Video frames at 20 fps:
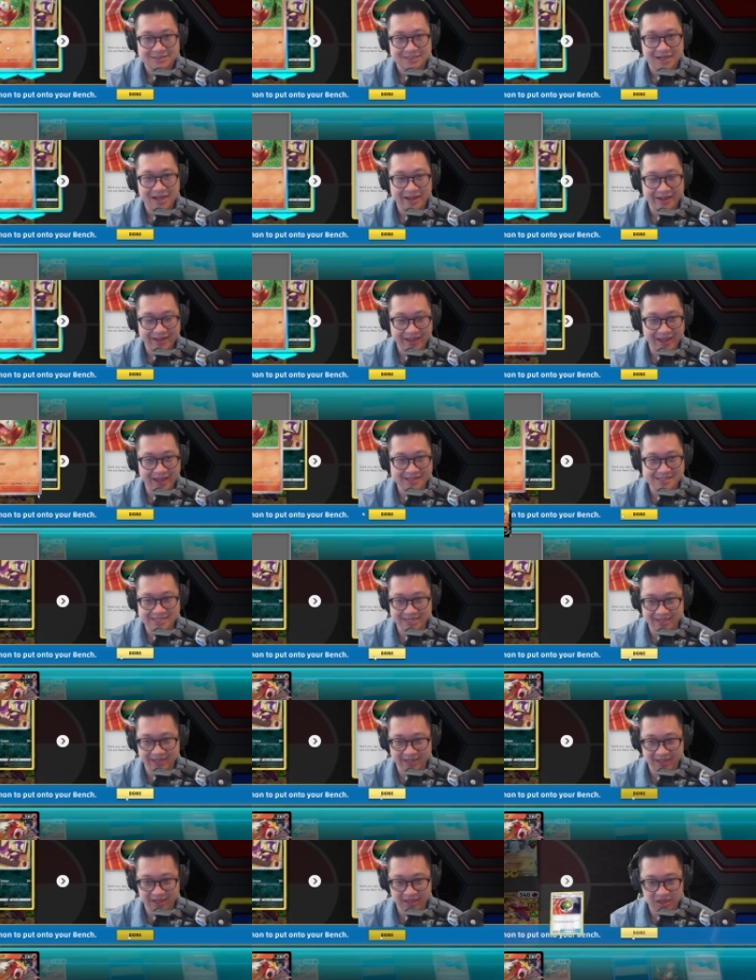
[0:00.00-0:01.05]
I can take
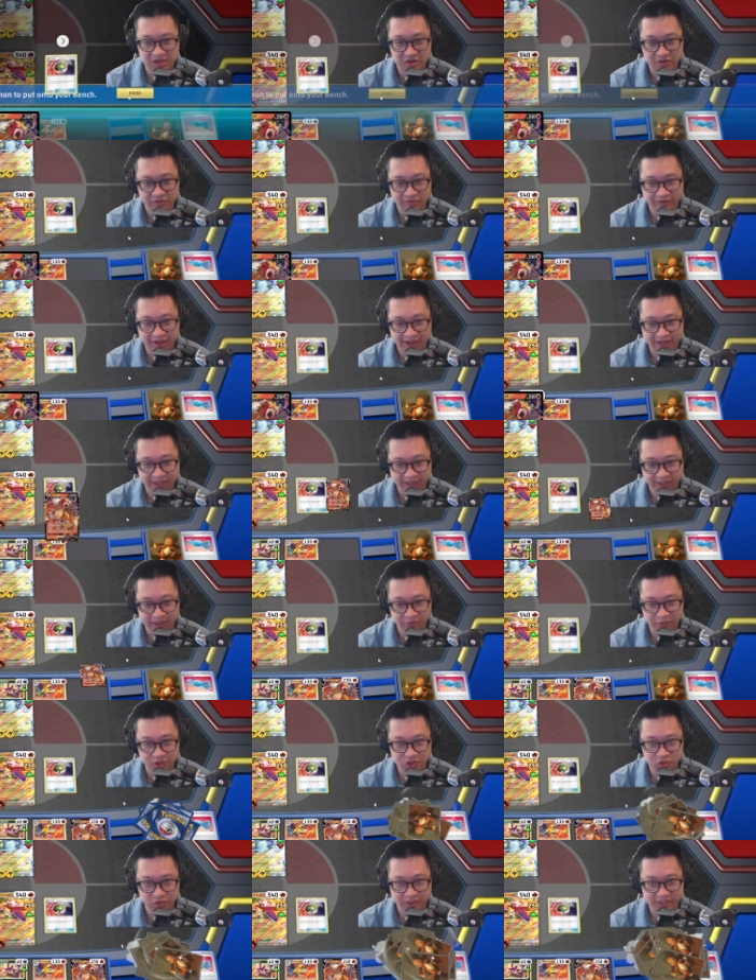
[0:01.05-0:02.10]
a KO. I can get a
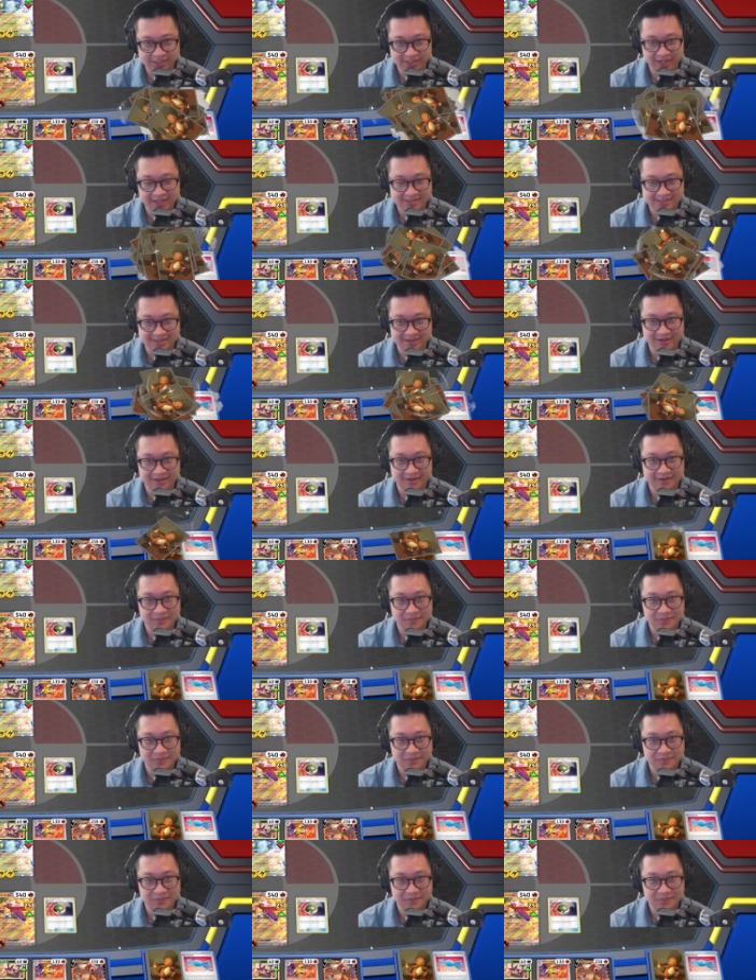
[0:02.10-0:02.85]
retreat into Entei.